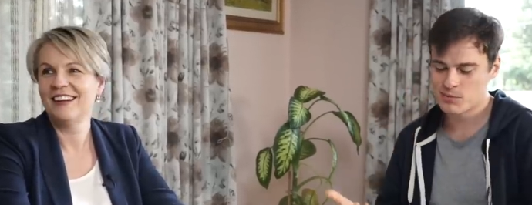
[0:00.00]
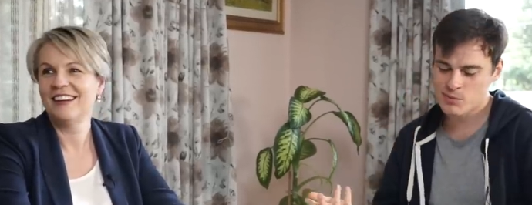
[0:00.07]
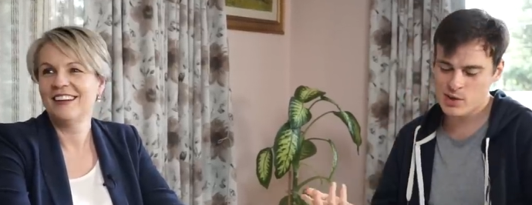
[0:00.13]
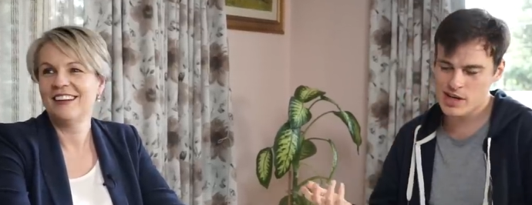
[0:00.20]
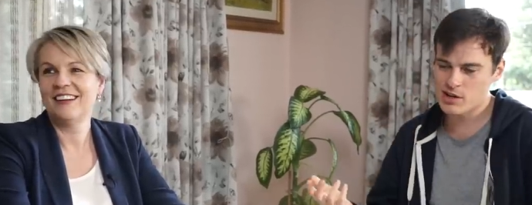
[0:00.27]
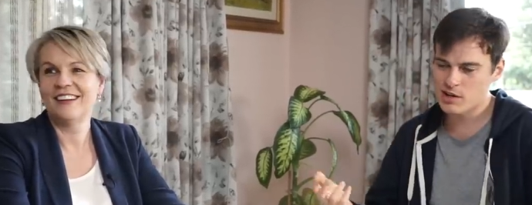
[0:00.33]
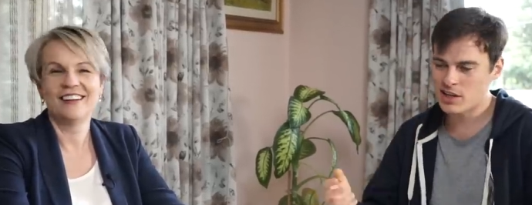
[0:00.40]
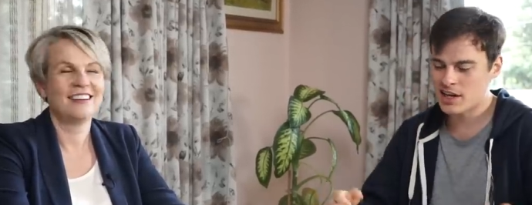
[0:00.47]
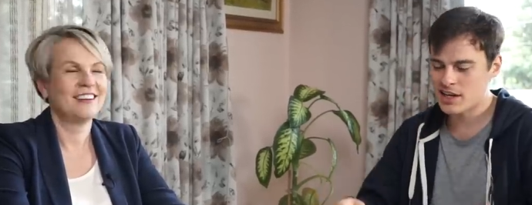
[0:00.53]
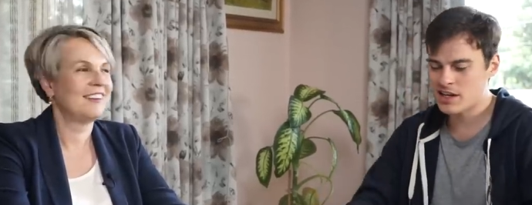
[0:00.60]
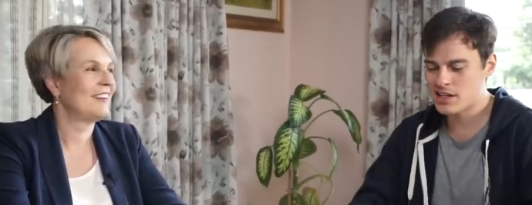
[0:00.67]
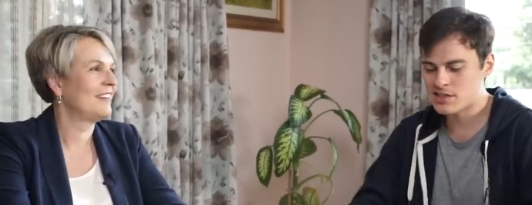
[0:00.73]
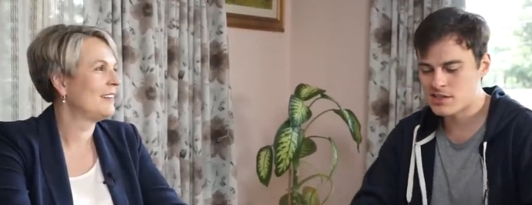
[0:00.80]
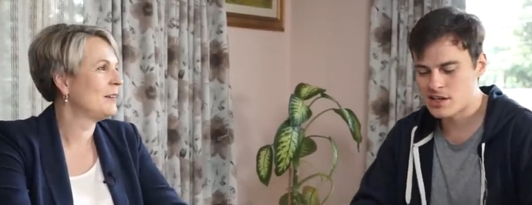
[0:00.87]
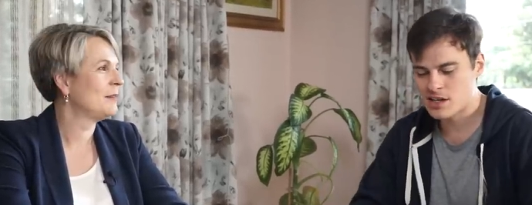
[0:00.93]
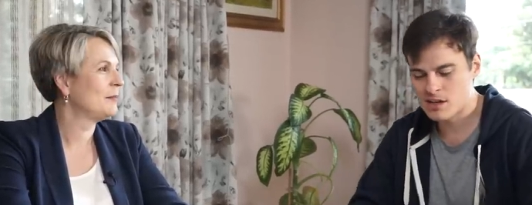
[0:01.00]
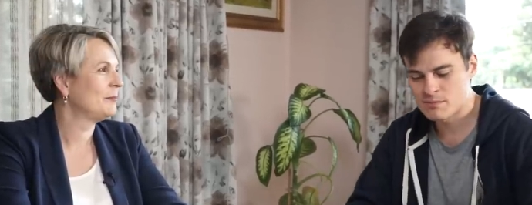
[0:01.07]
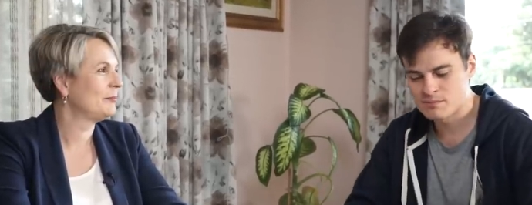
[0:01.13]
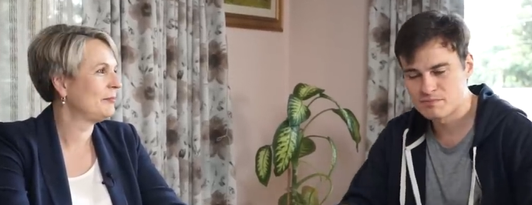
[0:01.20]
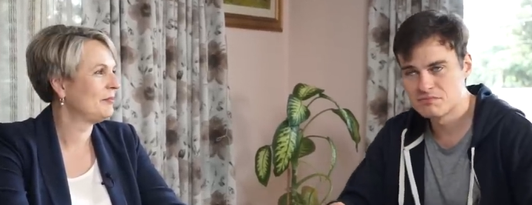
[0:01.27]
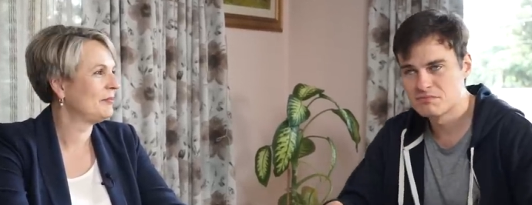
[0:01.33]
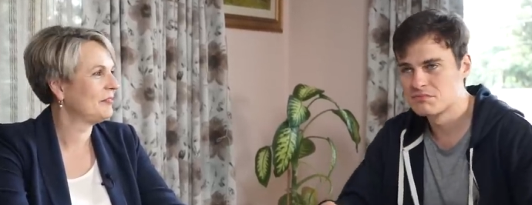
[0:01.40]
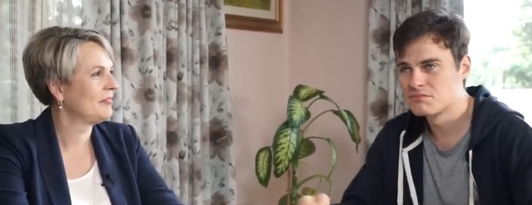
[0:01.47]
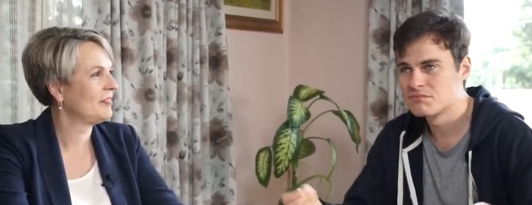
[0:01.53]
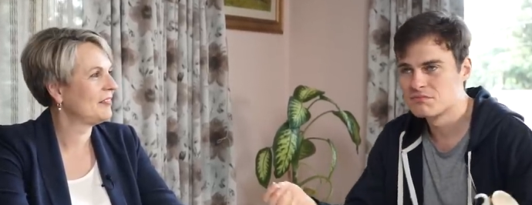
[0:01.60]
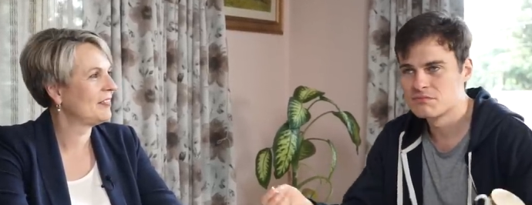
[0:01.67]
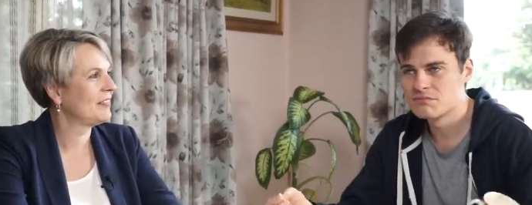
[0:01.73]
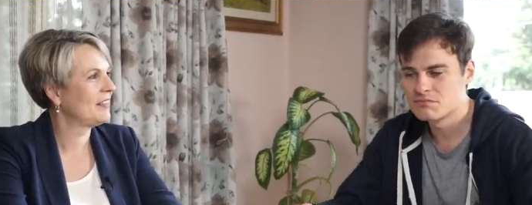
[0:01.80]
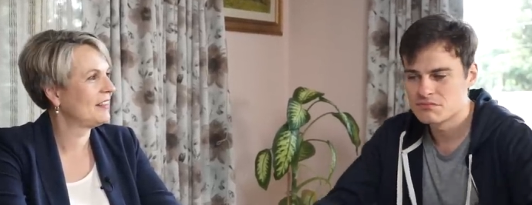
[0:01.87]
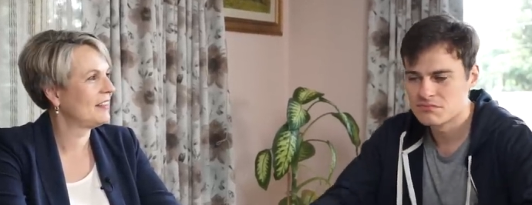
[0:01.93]
Speaker 1: Well, I guess um,
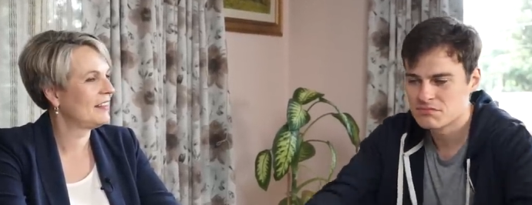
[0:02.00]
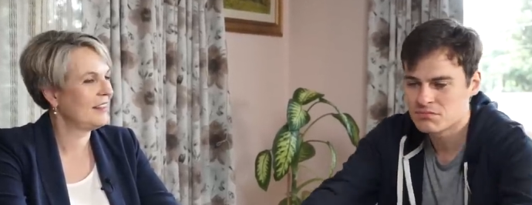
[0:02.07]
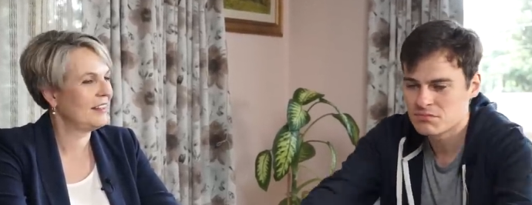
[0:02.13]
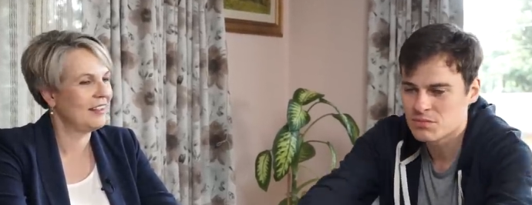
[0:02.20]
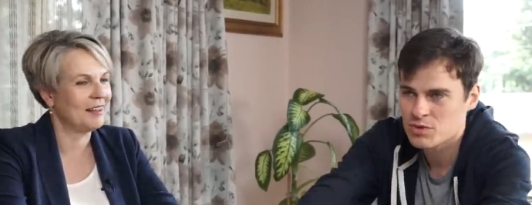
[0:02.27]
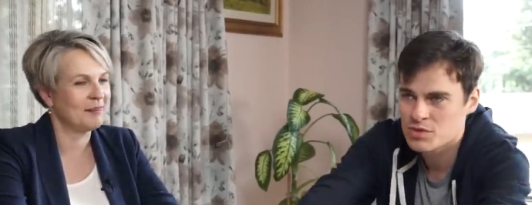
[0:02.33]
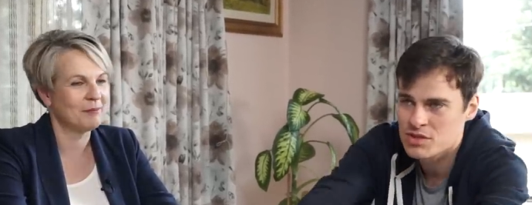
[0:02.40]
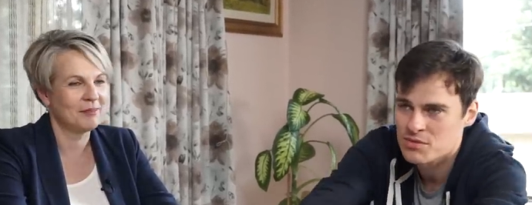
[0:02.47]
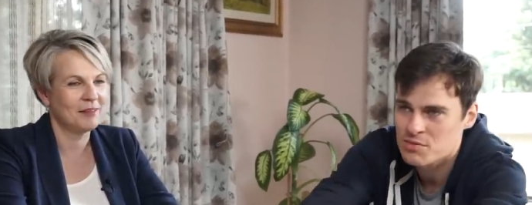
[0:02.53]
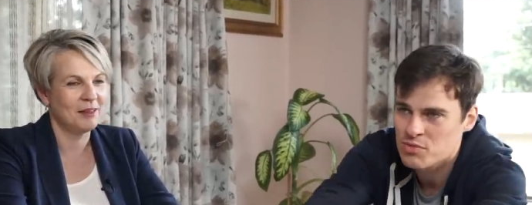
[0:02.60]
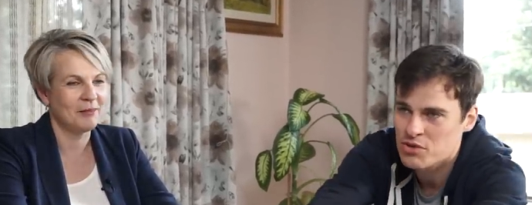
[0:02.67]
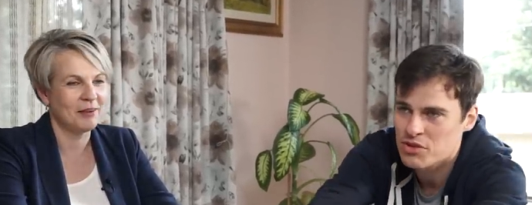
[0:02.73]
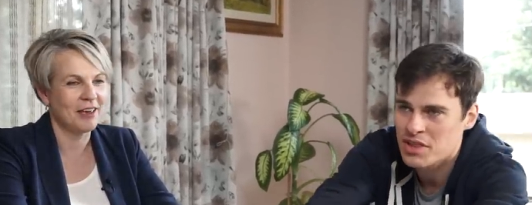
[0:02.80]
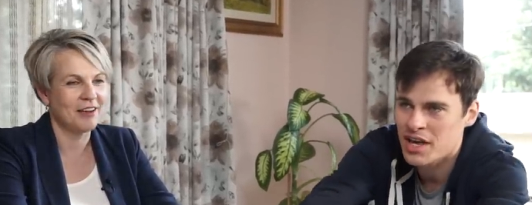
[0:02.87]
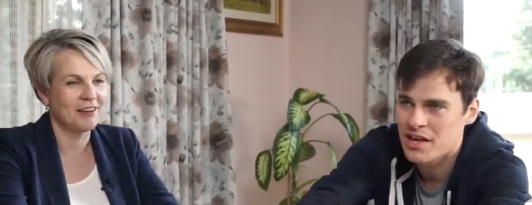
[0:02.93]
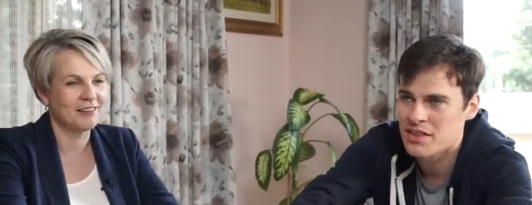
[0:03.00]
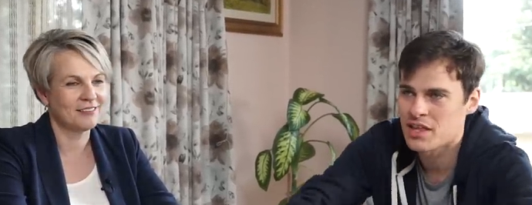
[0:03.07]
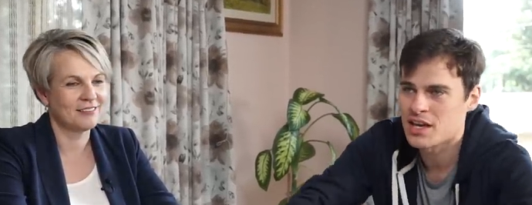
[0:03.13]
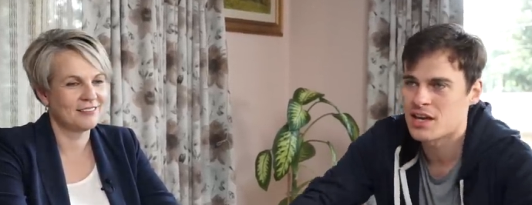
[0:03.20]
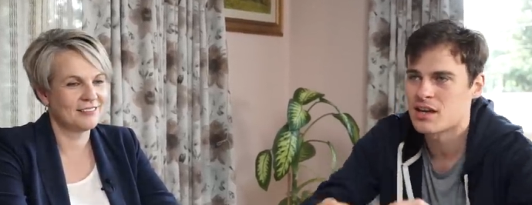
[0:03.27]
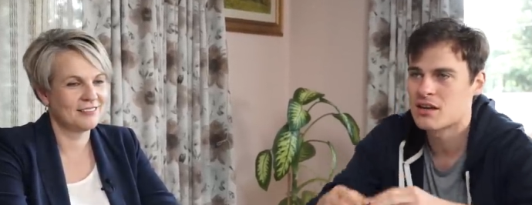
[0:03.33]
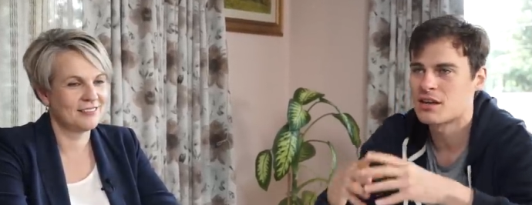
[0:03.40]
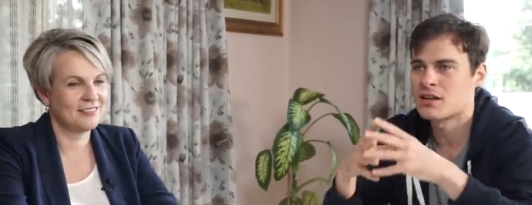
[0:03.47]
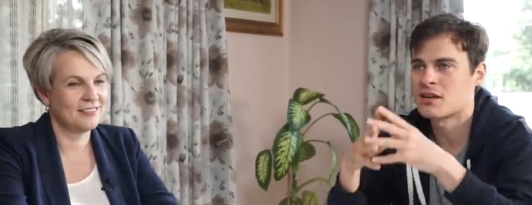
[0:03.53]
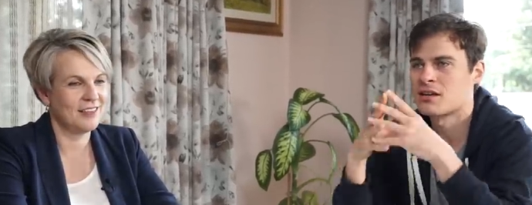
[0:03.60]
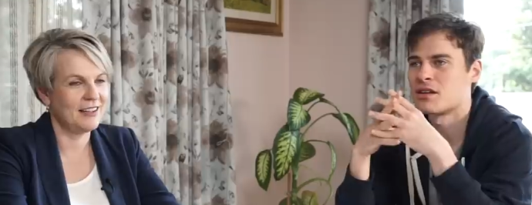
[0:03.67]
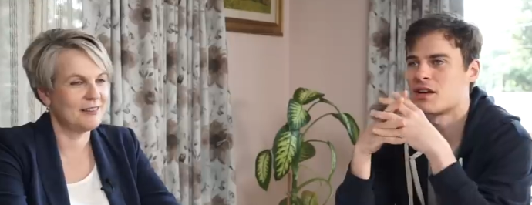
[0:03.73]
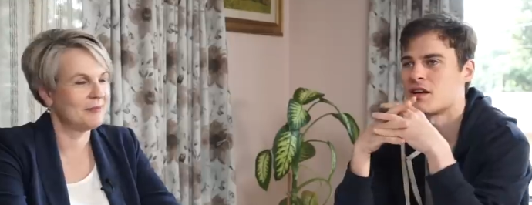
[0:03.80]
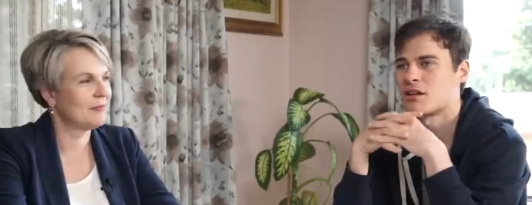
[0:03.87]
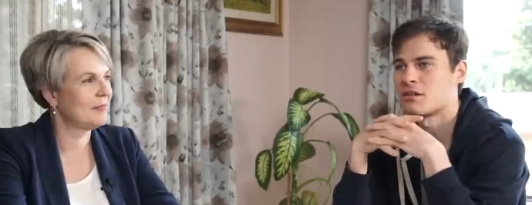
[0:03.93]
we'll Yep, just we put that there
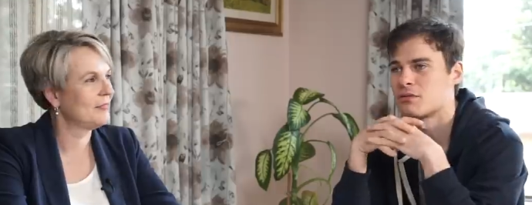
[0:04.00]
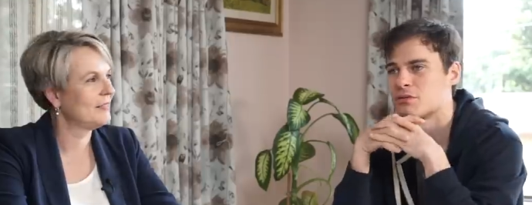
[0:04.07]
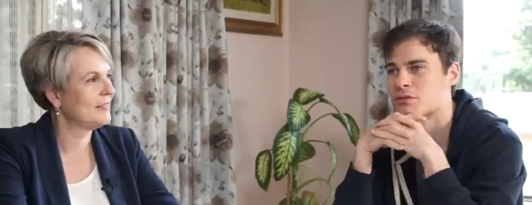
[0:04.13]
and. Uh,